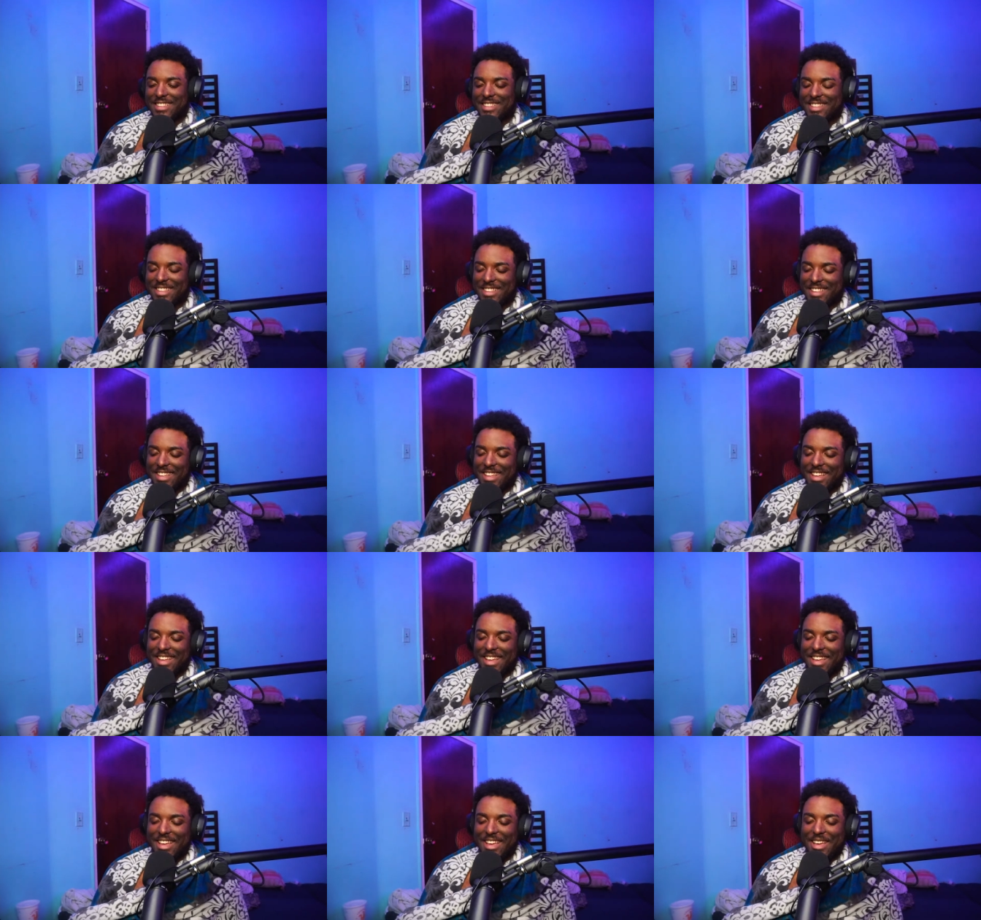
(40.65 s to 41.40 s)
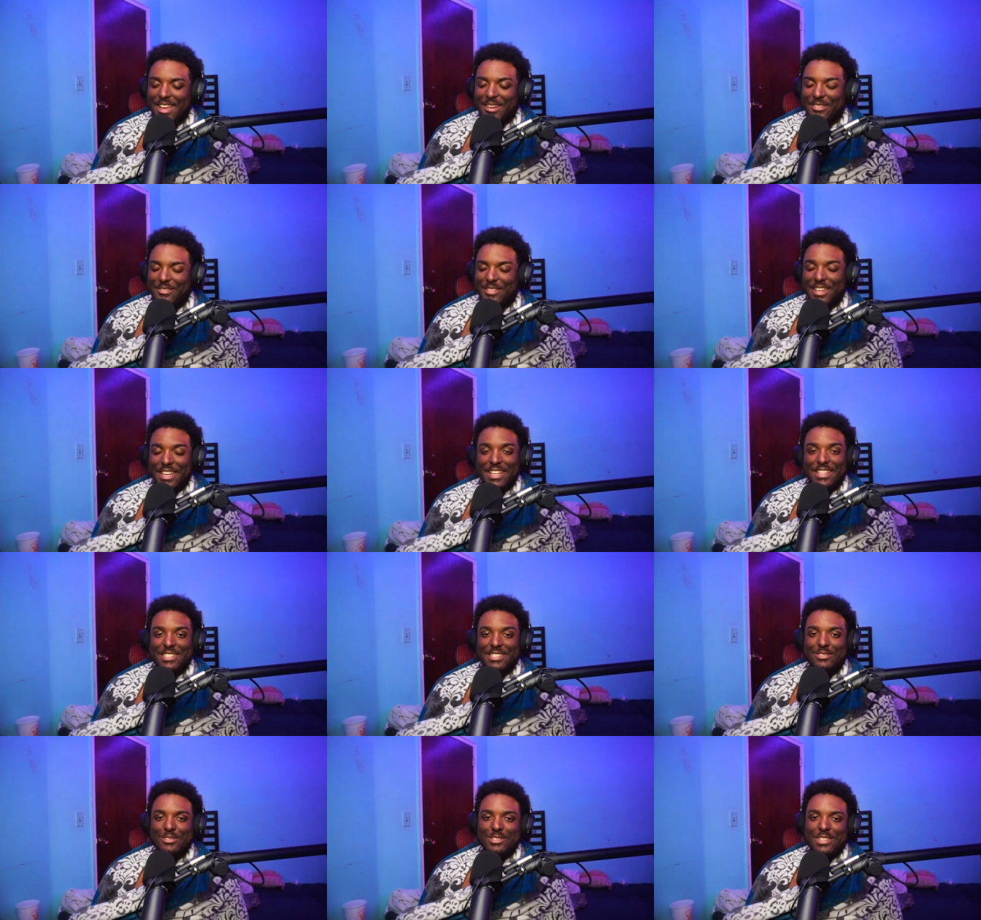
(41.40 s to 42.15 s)
But yeah,
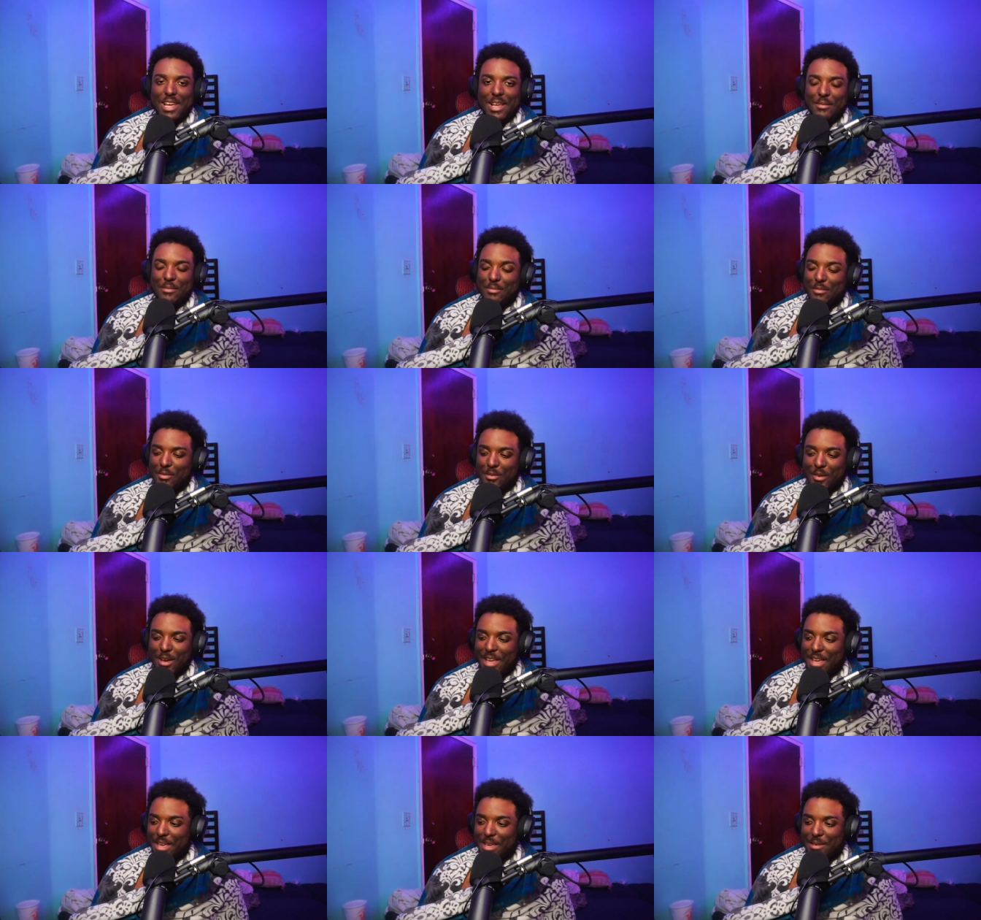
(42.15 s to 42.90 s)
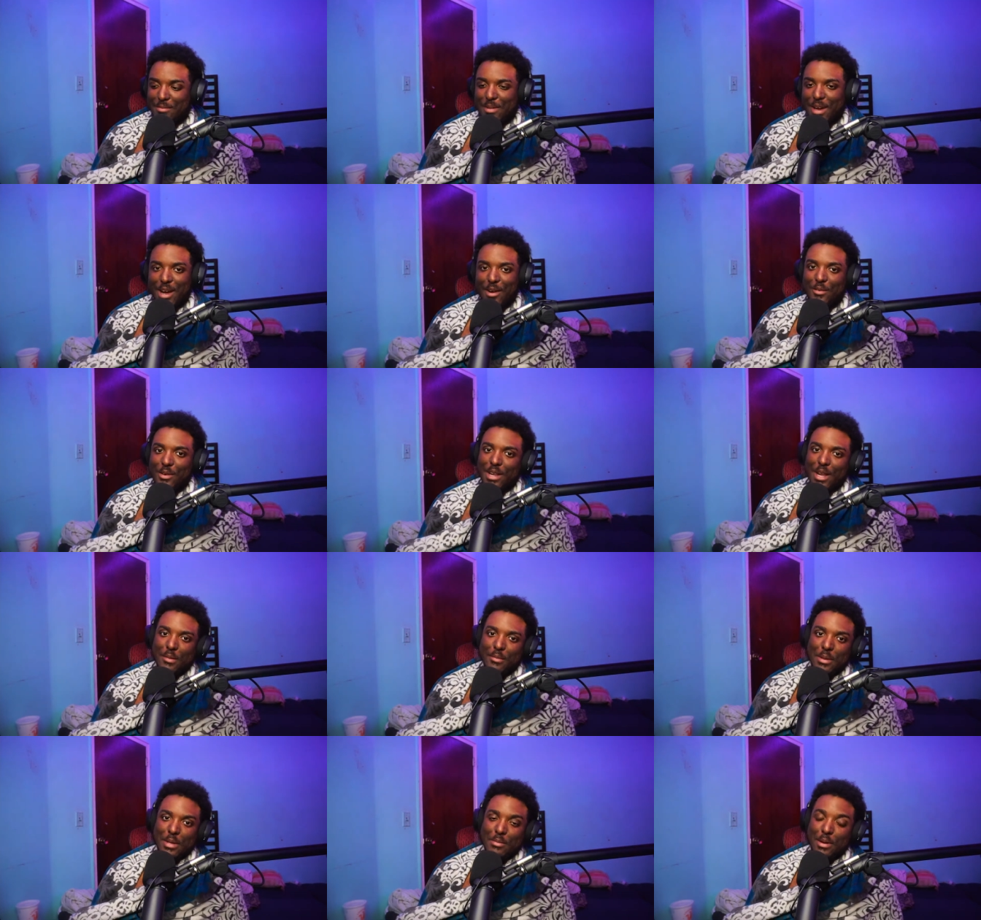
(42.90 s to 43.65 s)
this was like way back when I
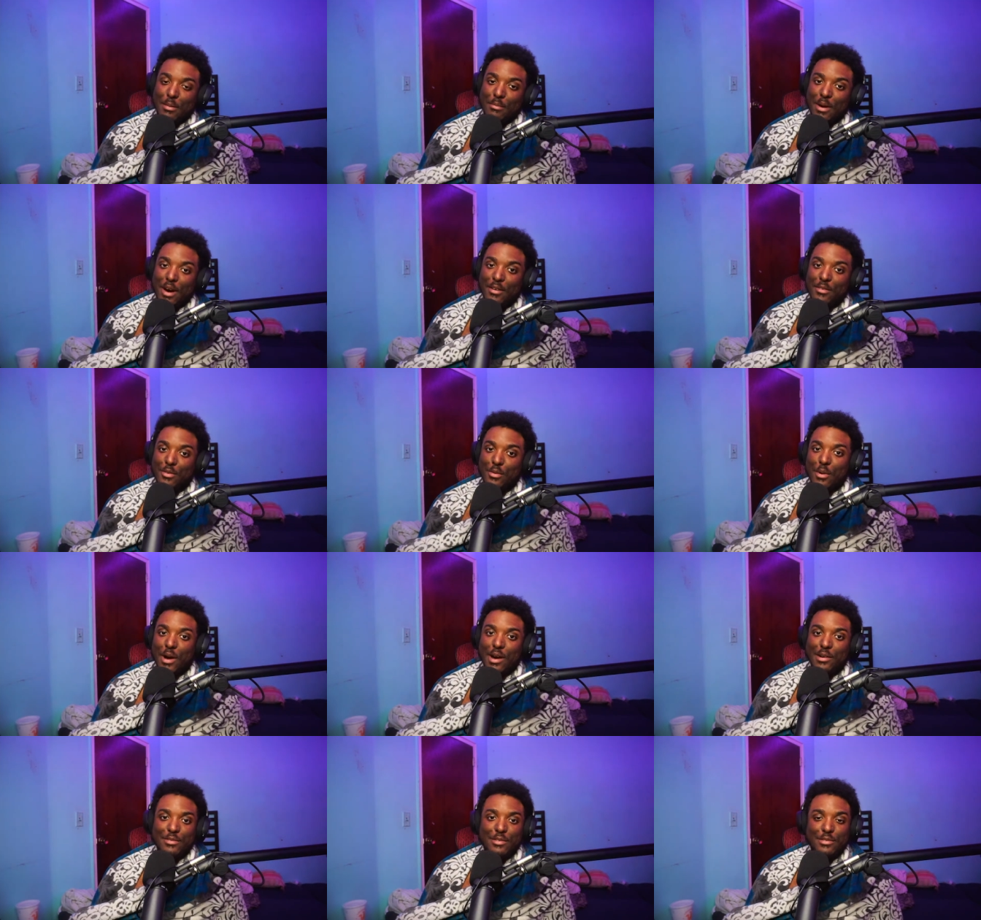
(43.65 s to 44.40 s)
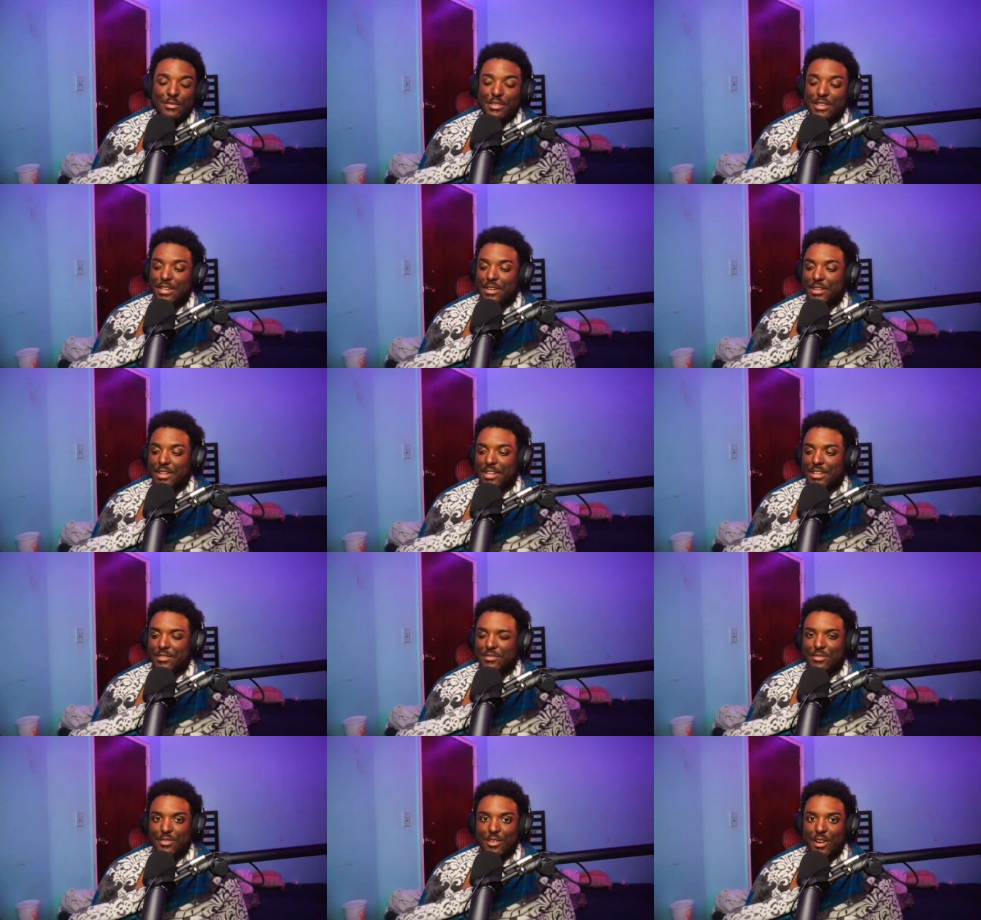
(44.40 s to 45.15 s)
made my Moffu Moffu video, like
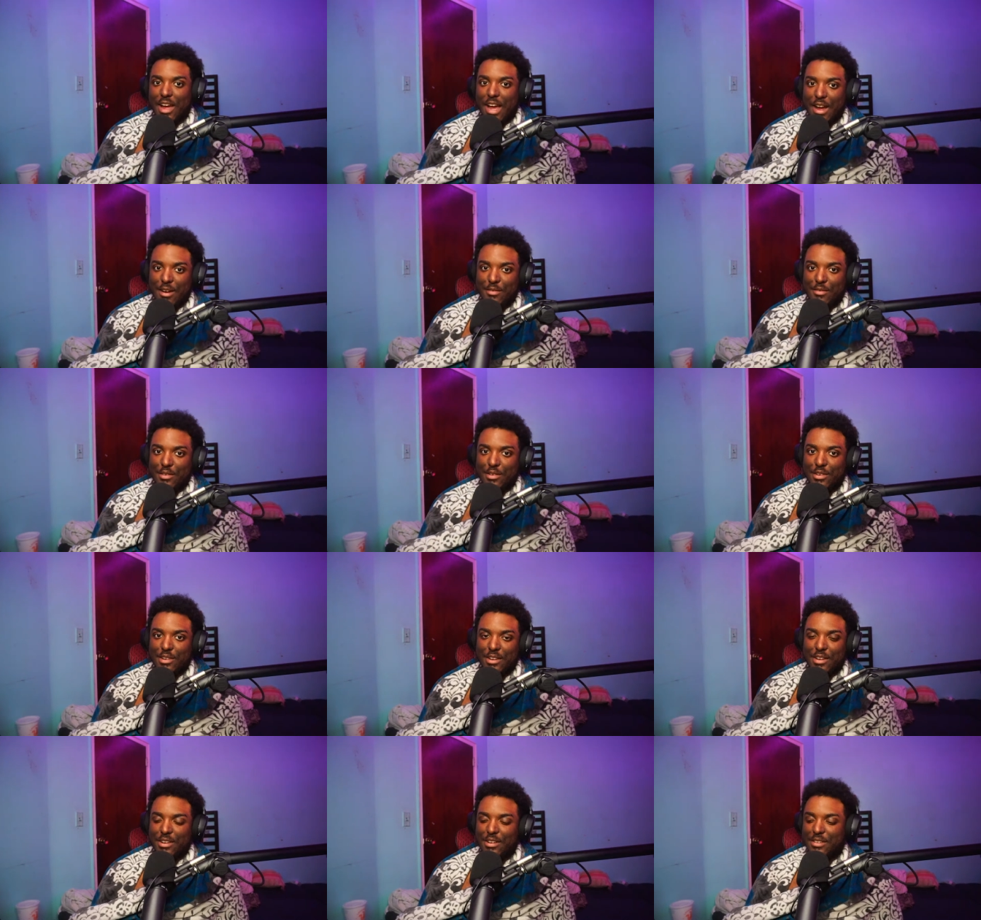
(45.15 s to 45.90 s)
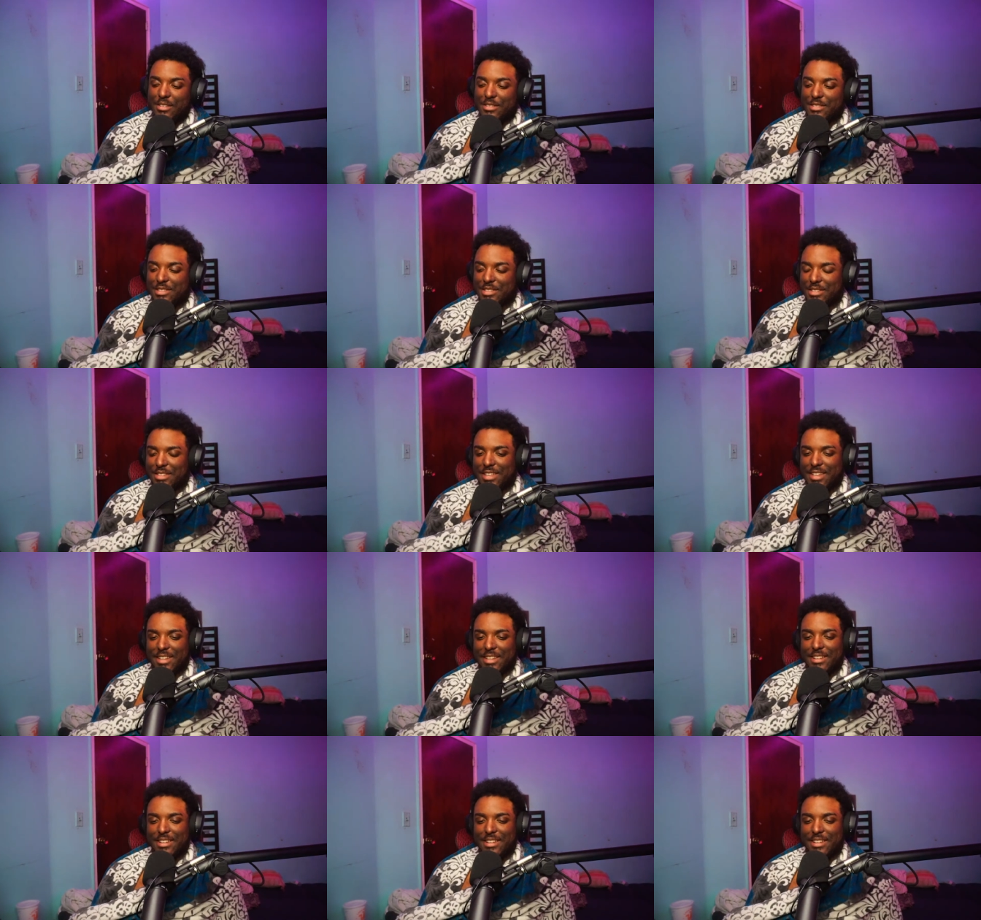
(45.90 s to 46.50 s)
forever ago. So yeah,